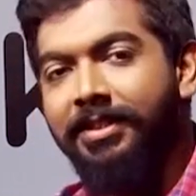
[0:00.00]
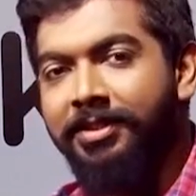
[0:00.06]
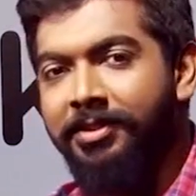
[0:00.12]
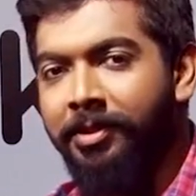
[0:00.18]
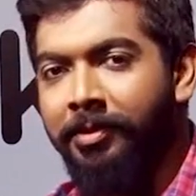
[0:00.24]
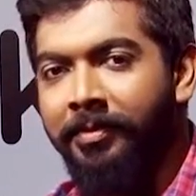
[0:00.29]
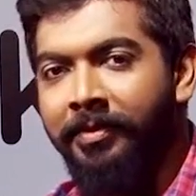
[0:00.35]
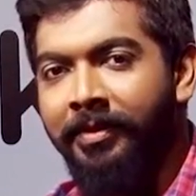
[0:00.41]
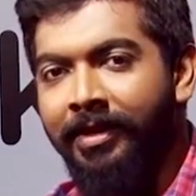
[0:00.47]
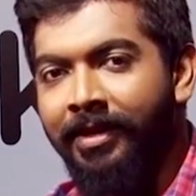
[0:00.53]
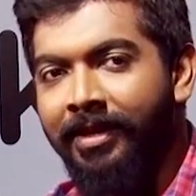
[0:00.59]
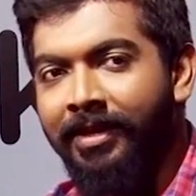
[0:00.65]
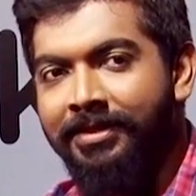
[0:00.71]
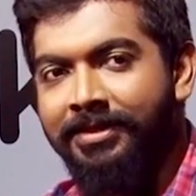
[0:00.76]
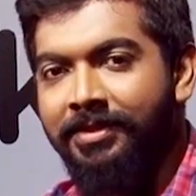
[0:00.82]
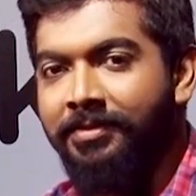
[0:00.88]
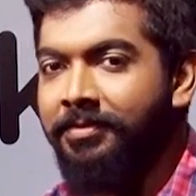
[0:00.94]
It will be very
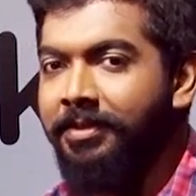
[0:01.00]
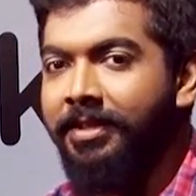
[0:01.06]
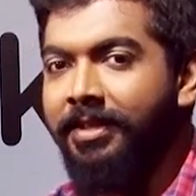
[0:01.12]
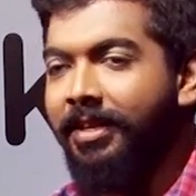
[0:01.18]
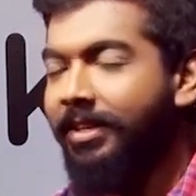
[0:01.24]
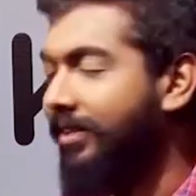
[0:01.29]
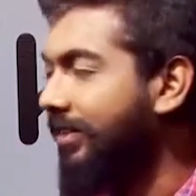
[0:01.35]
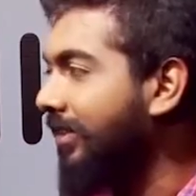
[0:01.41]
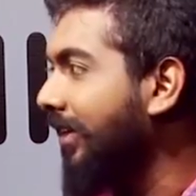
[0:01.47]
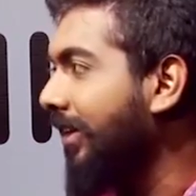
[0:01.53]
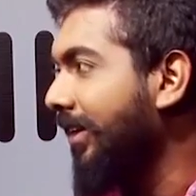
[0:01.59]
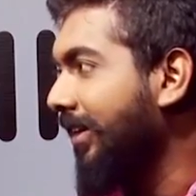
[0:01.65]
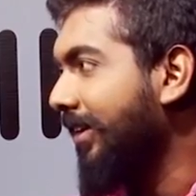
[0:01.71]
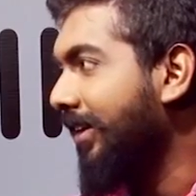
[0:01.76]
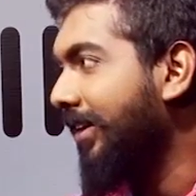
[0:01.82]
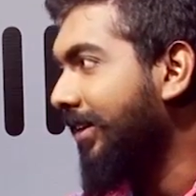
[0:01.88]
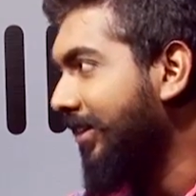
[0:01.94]
nice if we can
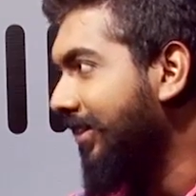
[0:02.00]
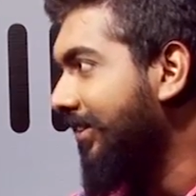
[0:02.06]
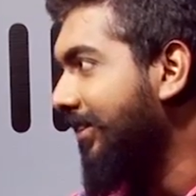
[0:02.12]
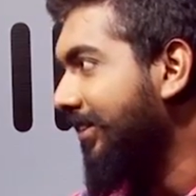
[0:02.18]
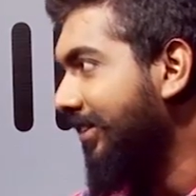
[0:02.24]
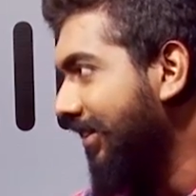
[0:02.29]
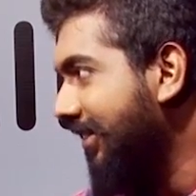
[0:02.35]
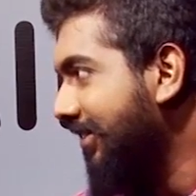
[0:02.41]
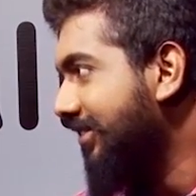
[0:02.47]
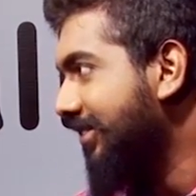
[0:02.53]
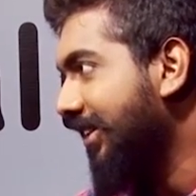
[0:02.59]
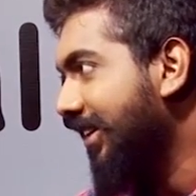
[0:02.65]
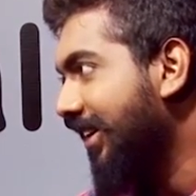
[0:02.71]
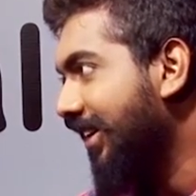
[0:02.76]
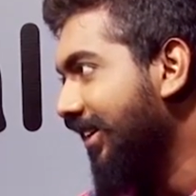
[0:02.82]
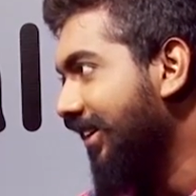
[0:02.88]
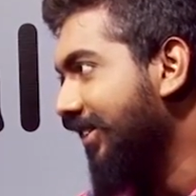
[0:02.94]
get it in
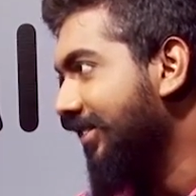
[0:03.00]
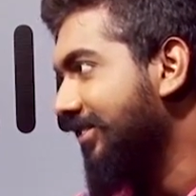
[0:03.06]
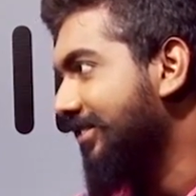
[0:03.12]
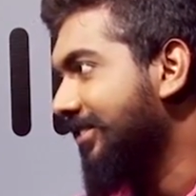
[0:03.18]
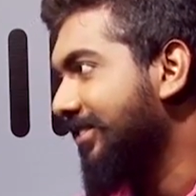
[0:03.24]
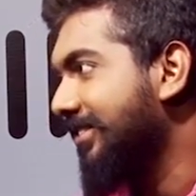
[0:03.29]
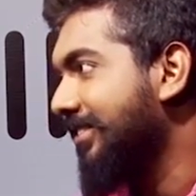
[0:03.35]
Sri Lanka also.